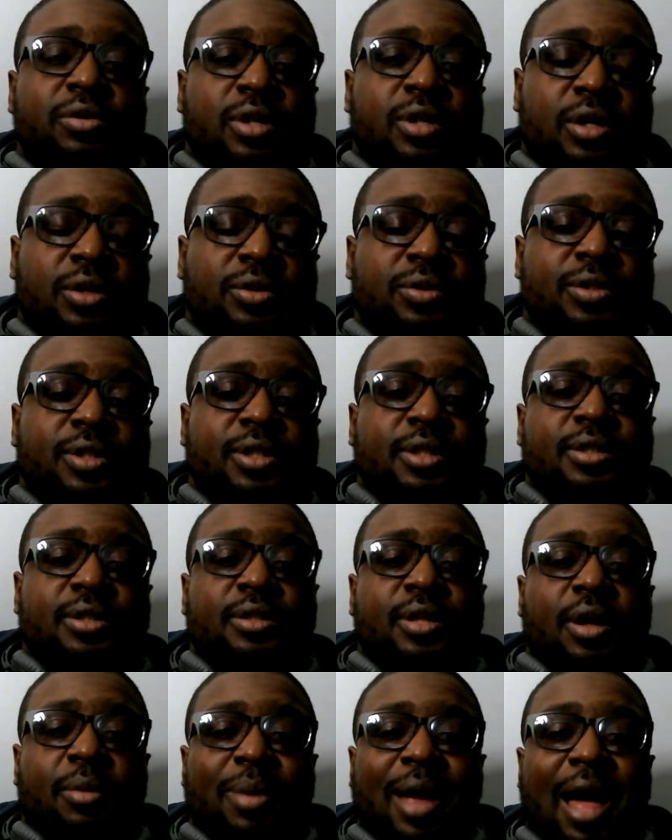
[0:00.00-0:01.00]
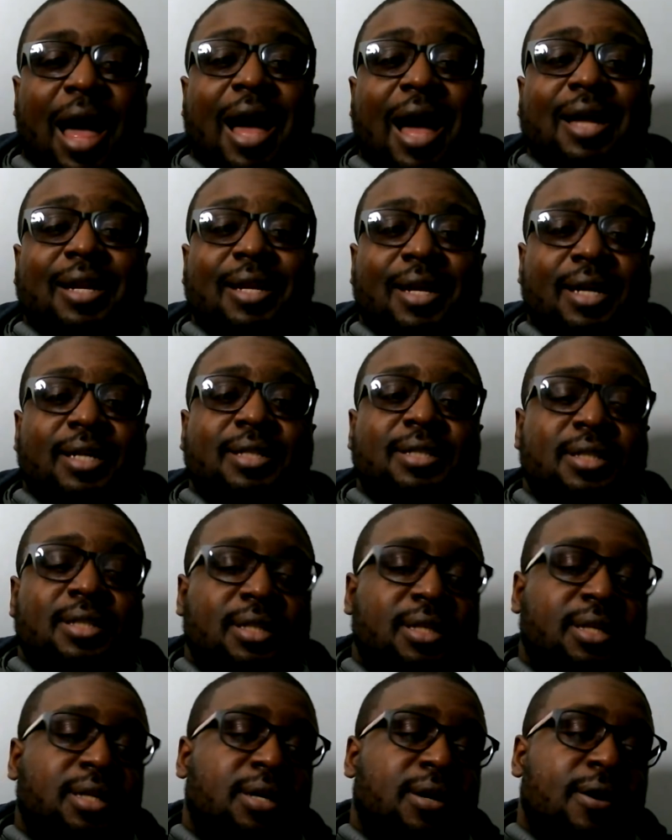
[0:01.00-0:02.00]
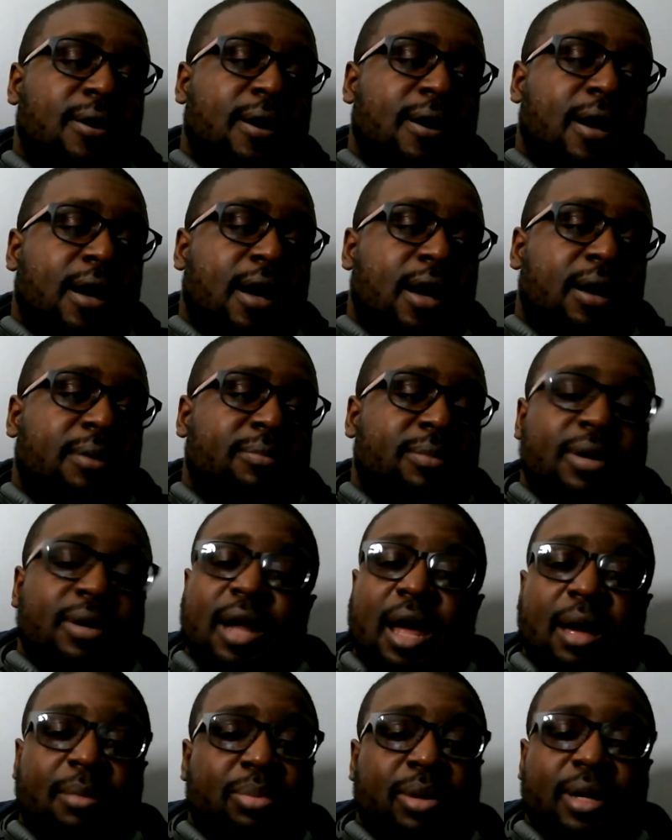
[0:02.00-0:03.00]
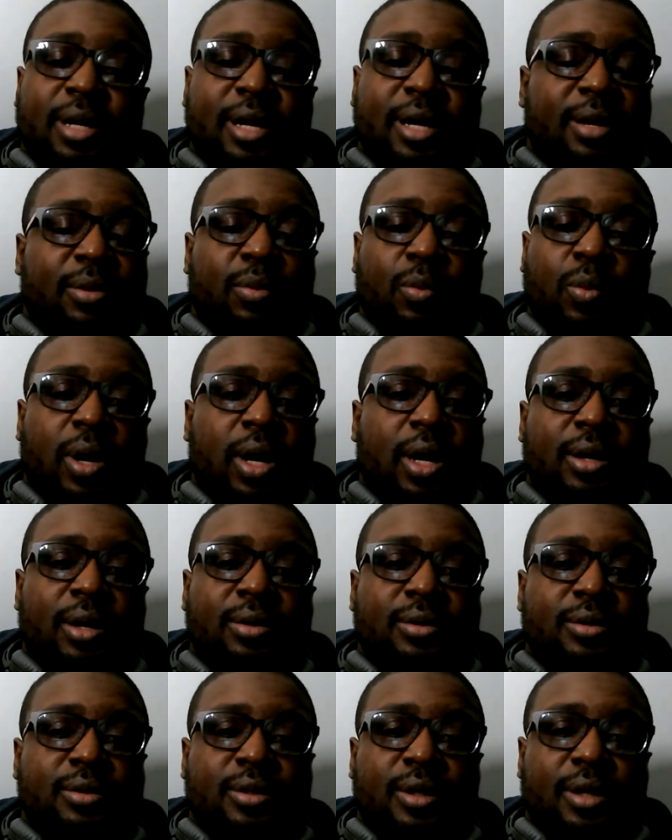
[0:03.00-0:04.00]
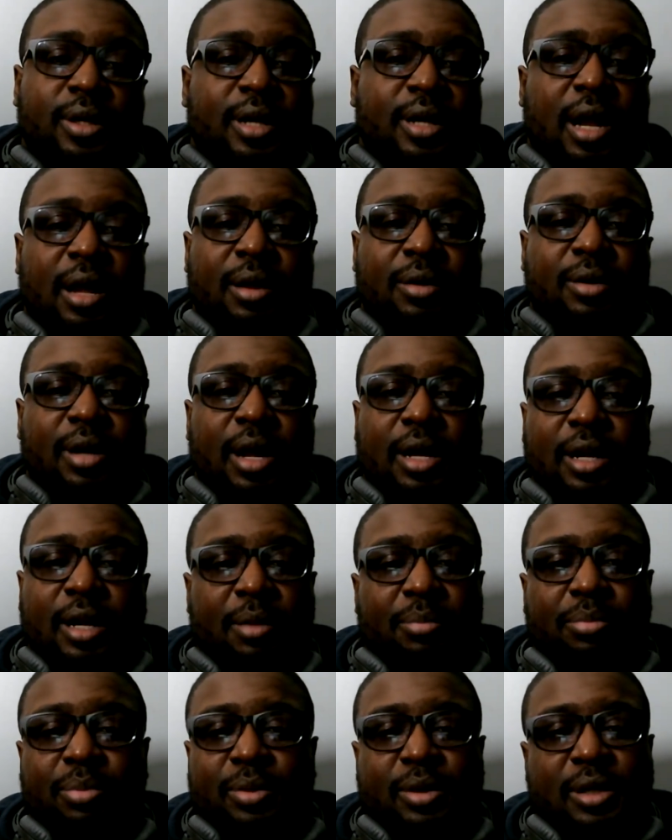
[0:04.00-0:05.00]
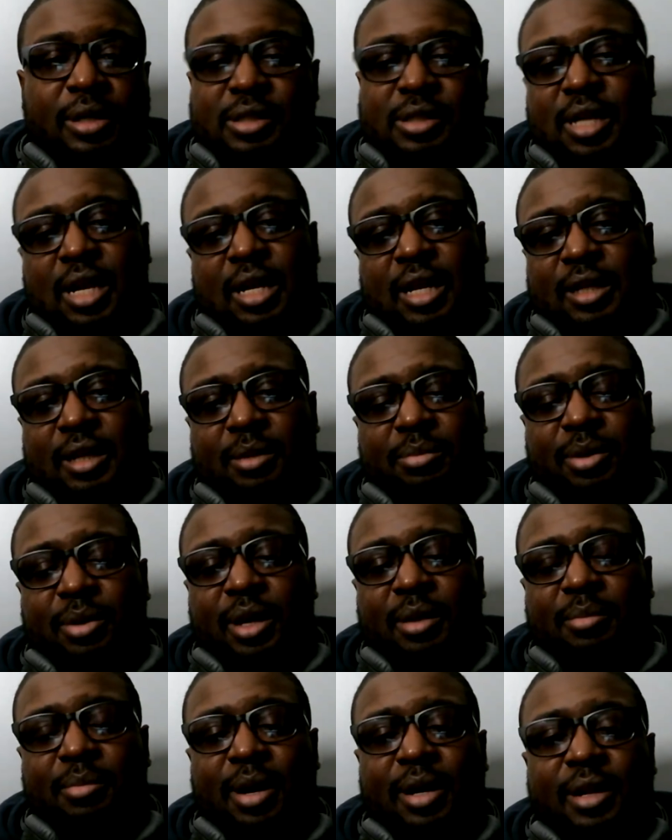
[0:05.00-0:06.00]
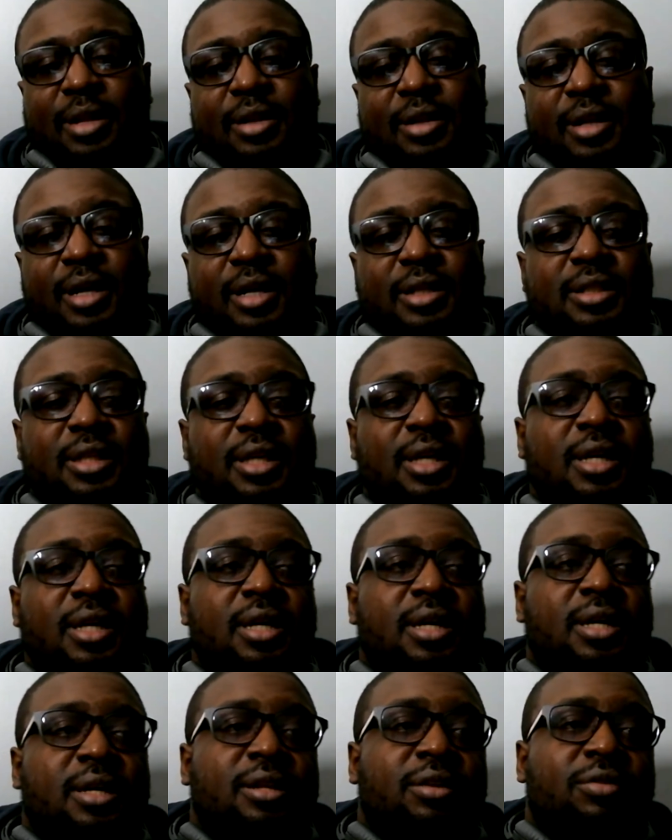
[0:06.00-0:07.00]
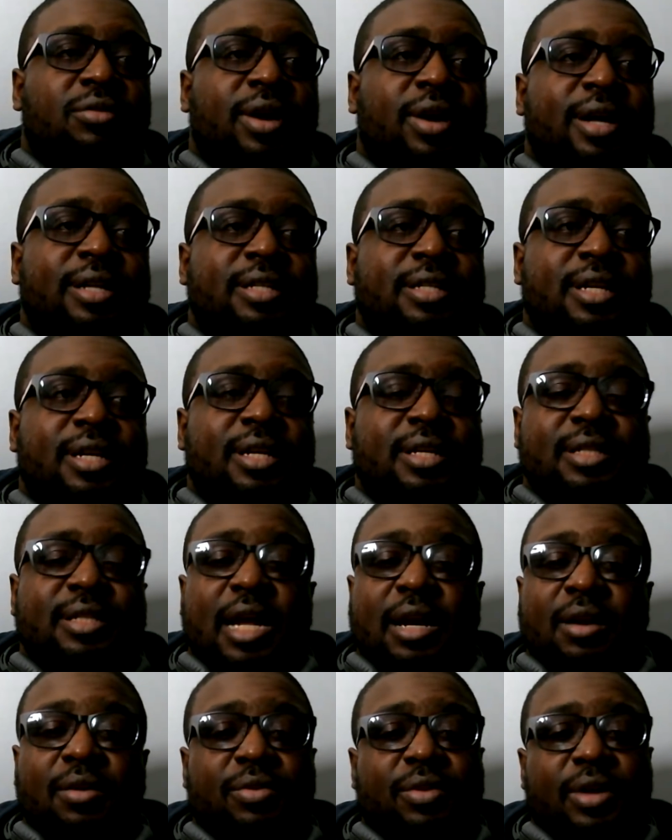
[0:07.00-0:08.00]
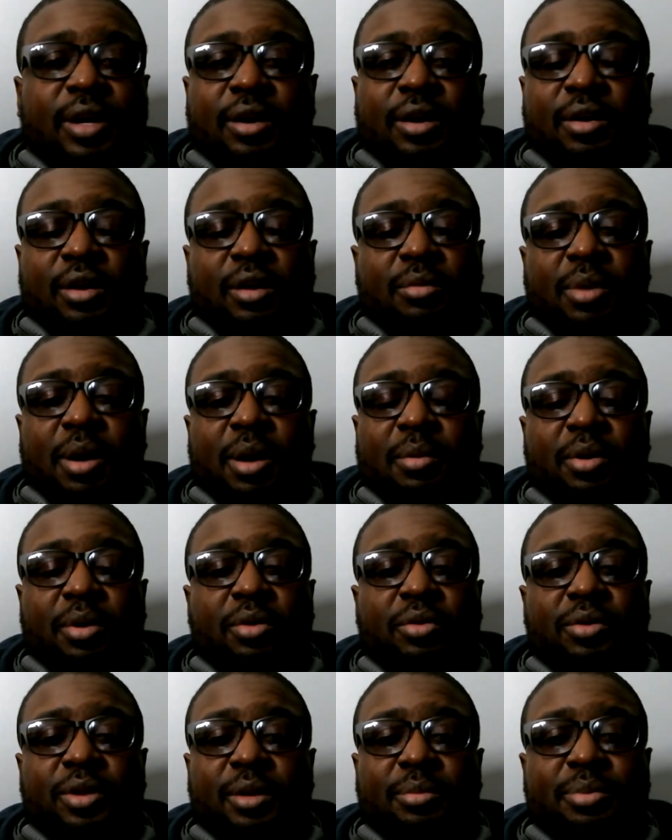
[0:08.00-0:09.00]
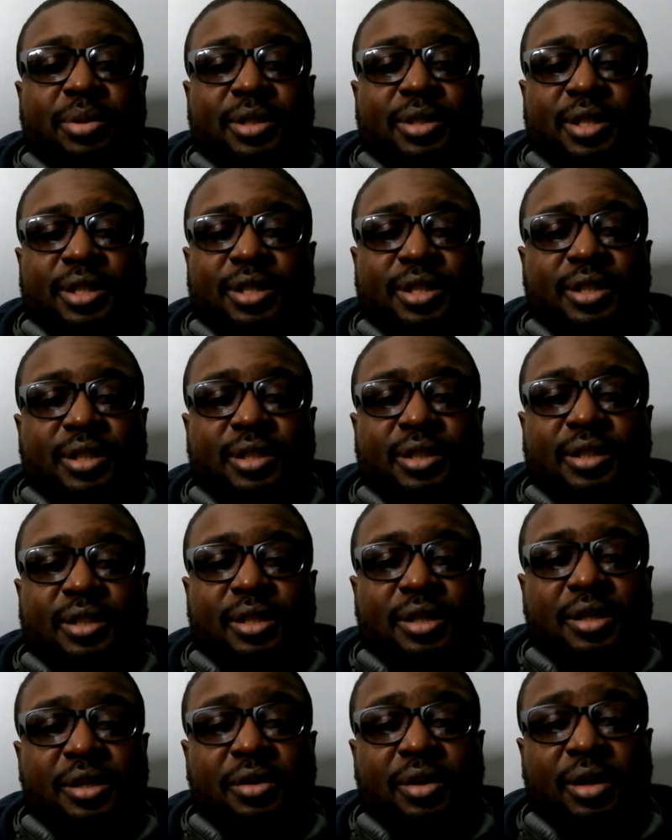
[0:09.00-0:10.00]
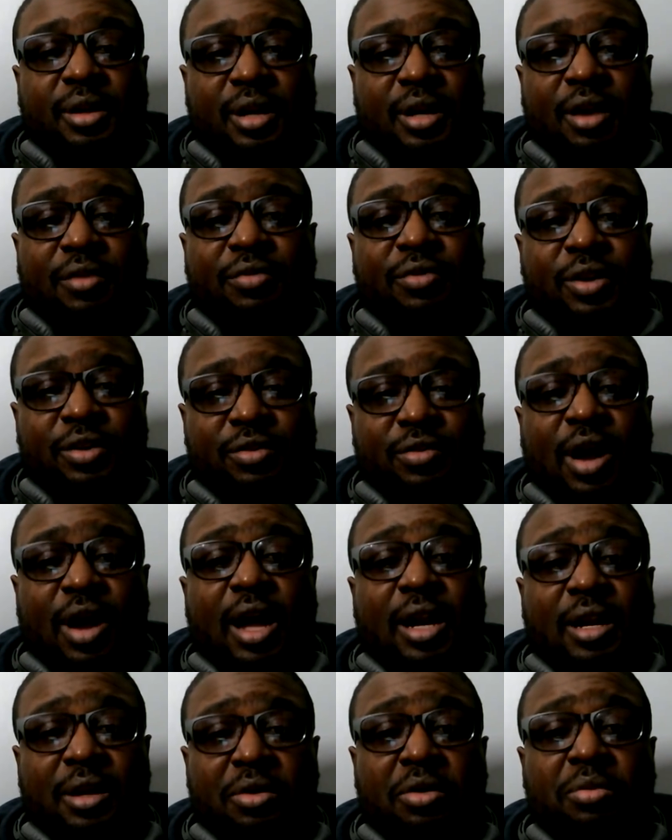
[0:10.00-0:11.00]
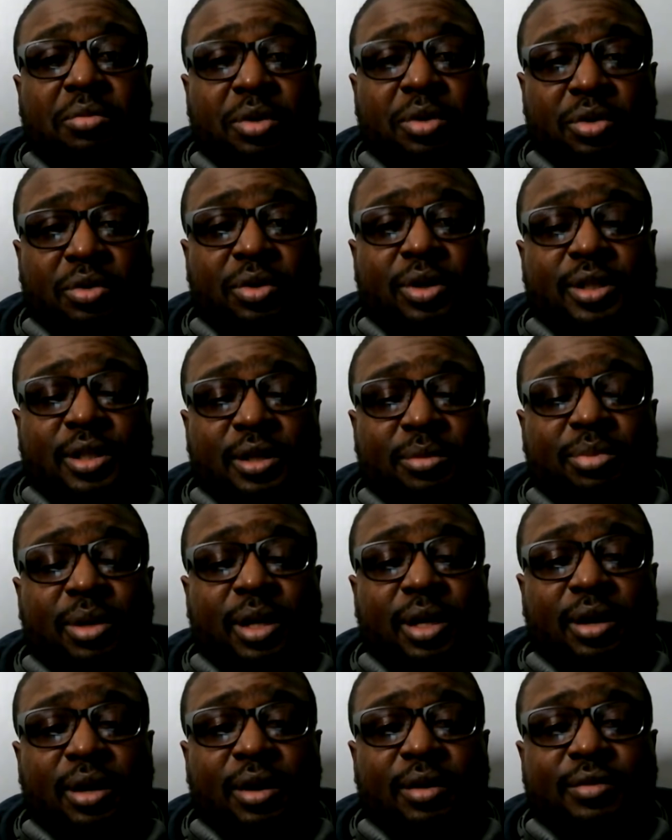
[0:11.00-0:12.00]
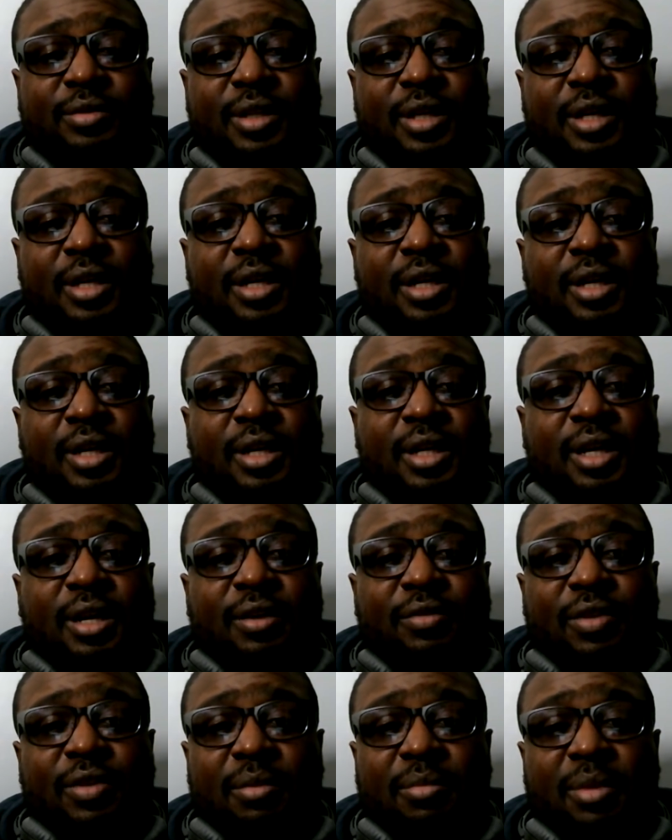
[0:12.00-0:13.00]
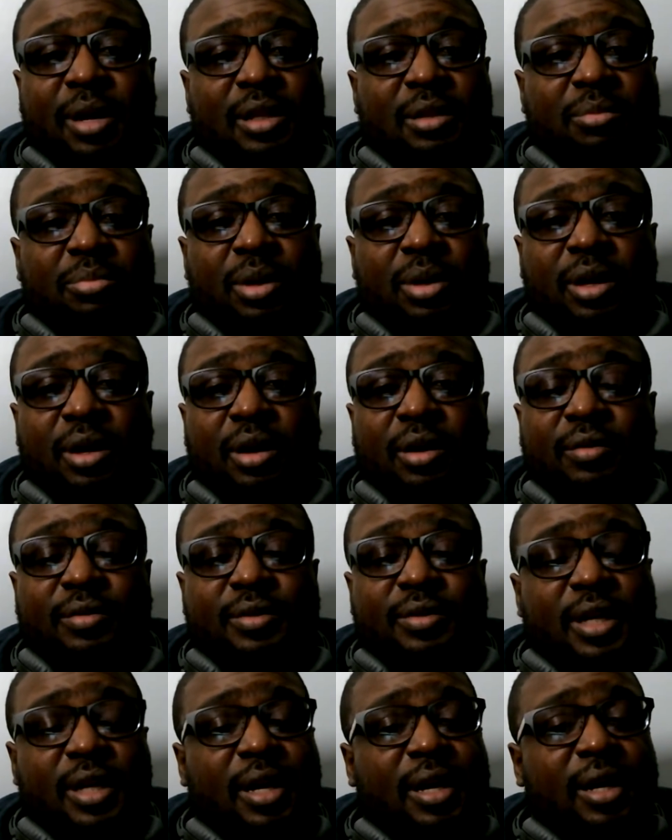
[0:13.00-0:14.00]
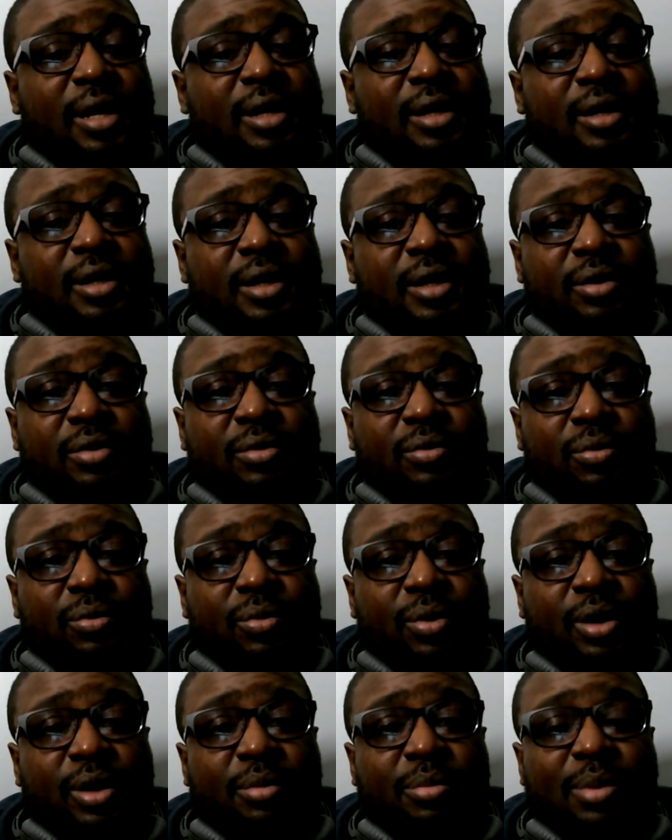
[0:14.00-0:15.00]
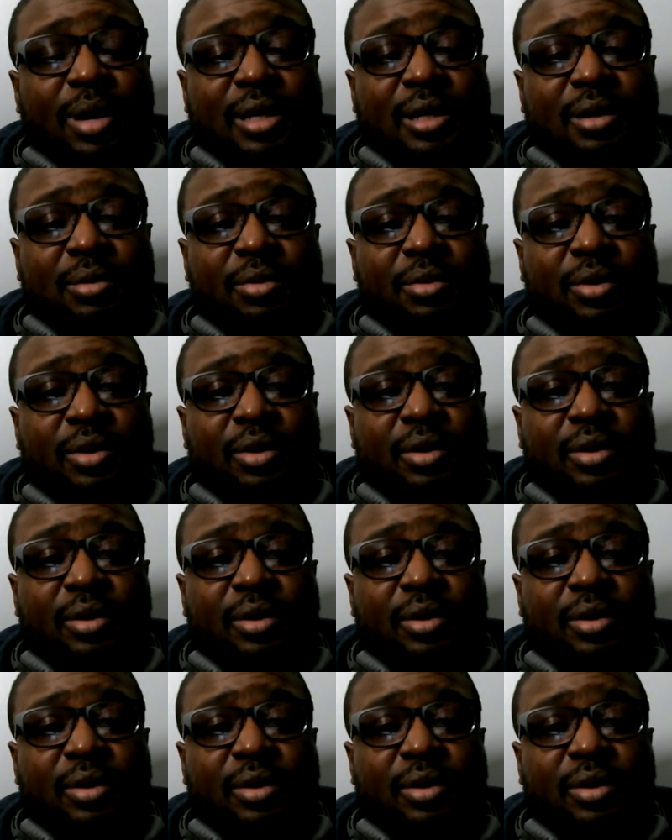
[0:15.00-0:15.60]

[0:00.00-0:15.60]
are losing. They're behind us. They're not playing well, so they're not like they. It's not like they're playing better than us. The Redskins, I don't think are going to be able to hold their position. You know, they're definitely riding Colt McCoy to the playoffs if they make the playoffs, and we're about to